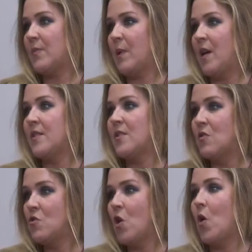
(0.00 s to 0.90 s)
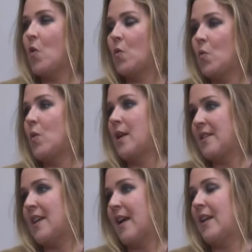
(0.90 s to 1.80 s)
experts, know
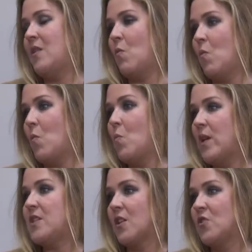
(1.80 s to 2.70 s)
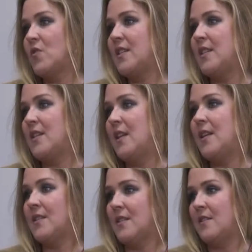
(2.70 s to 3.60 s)
exactly which countries in
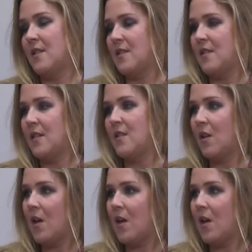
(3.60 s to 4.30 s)
need and